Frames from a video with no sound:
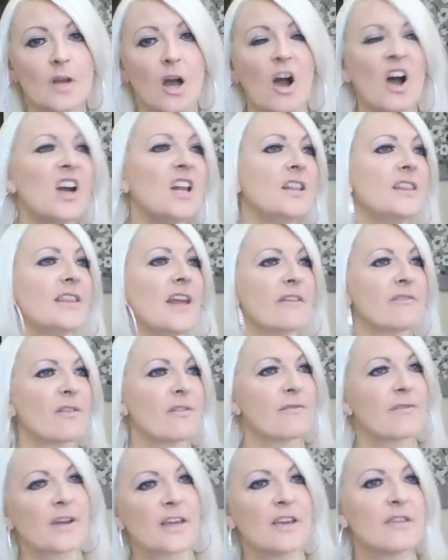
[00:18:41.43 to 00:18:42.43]
I'll never
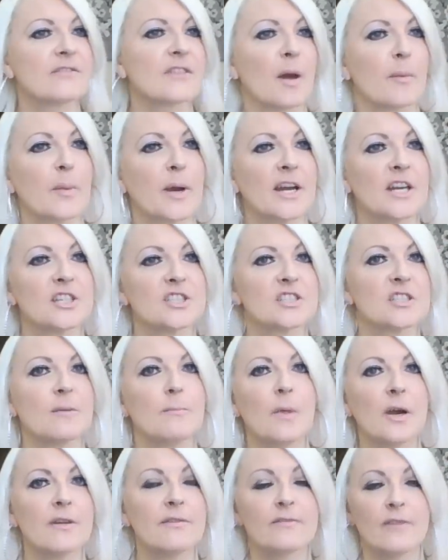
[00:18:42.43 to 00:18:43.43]
forgive that person
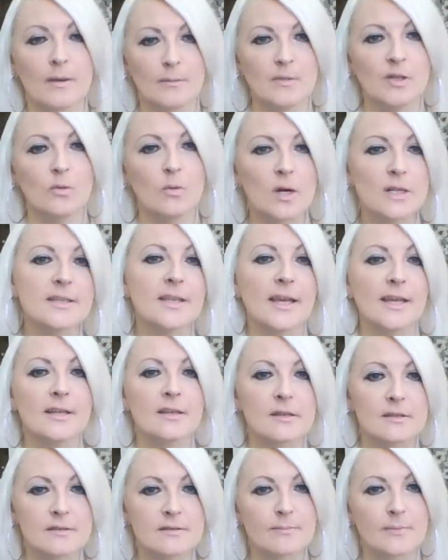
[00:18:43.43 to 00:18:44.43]
and my family what they
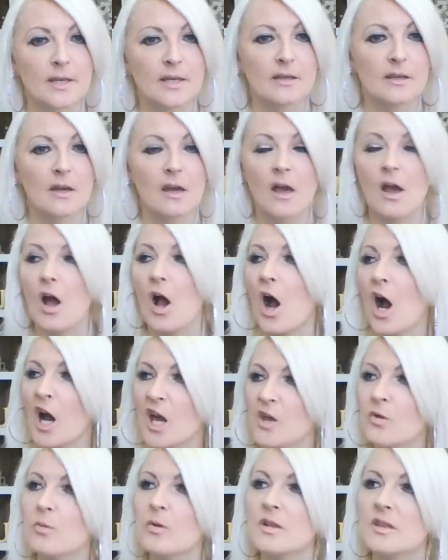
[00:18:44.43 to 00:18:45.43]
did to me.
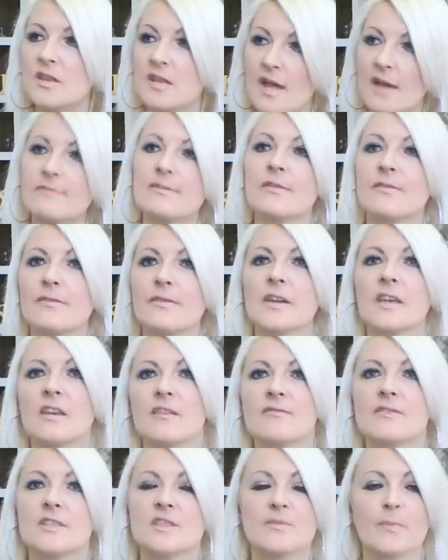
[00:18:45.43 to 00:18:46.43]
I will never
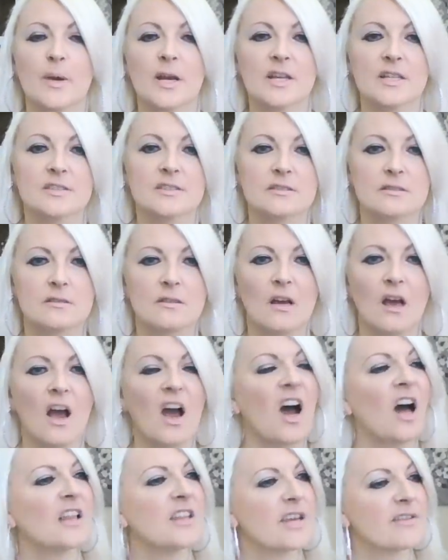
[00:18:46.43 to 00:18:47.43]
forgive this person.
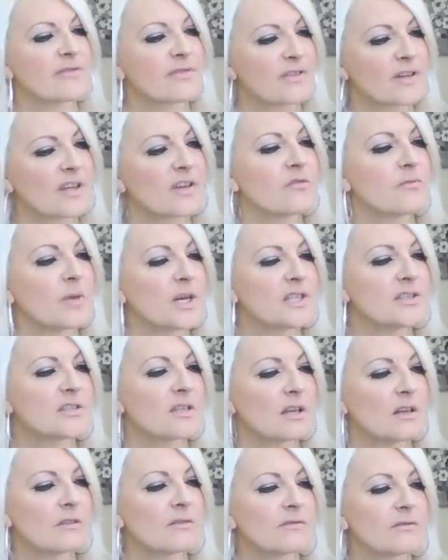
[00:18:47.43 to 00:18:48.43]
I'll never forgive
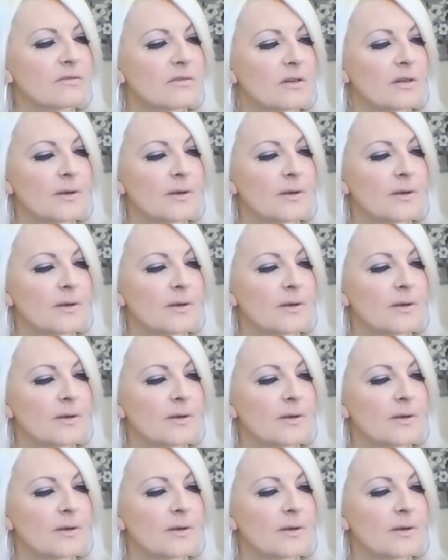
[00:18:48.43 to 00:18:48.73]
myself.